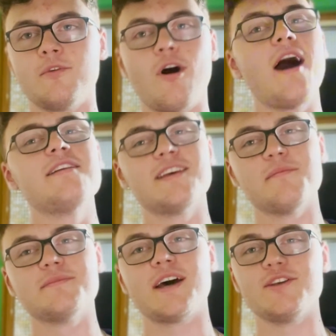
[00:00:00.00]
or
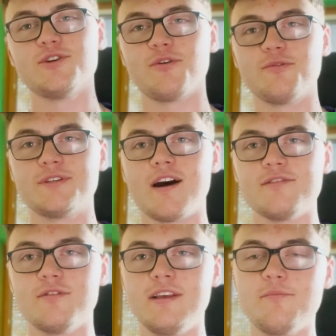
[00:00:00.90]
items I chose are
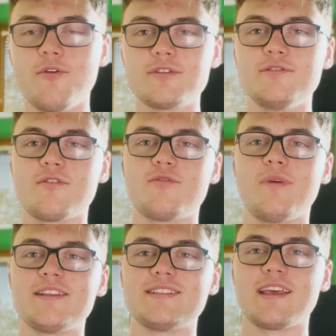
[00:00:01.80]
important
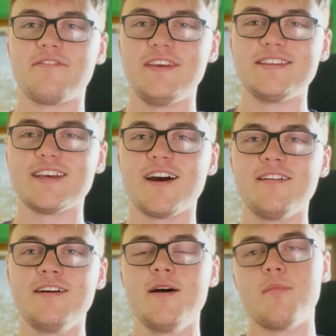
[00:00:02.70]
documents like visa,
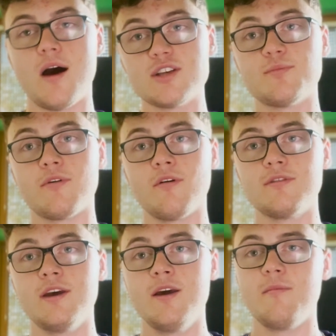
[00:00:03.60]
passport,
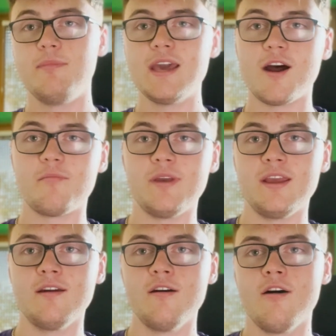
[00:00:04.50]

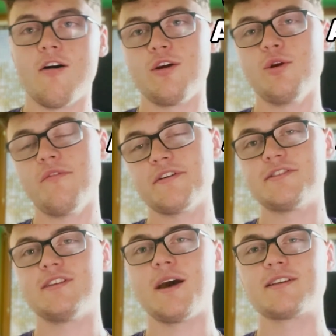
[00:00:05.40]
BRP, or
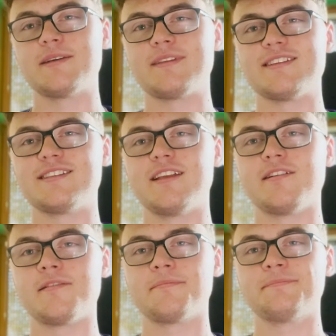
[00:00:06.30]
university acceptance
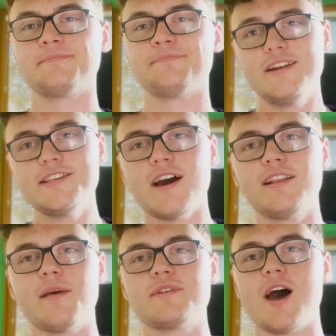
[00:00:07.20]
letter. These
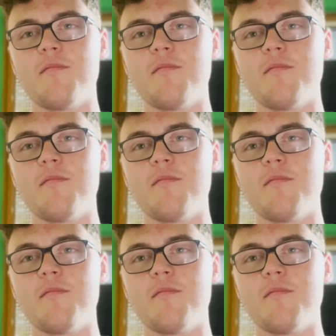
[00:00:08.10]
items are